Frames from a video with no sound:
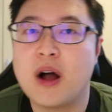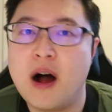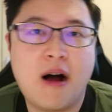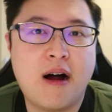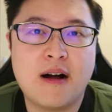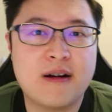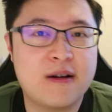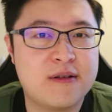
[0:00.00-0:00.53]

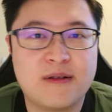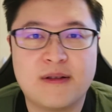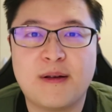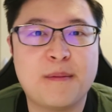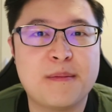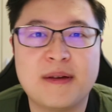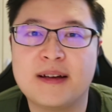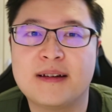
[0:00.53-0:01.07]
cars or
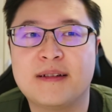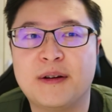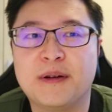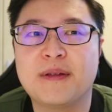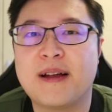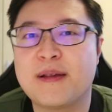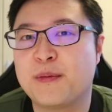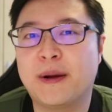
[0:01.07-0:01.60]
something? You know,
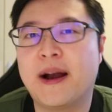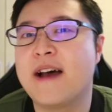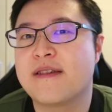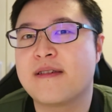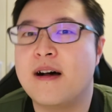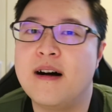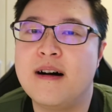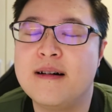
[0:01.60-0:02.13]
that's what I
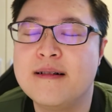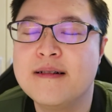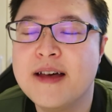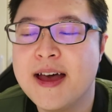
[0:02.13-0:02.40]
saw.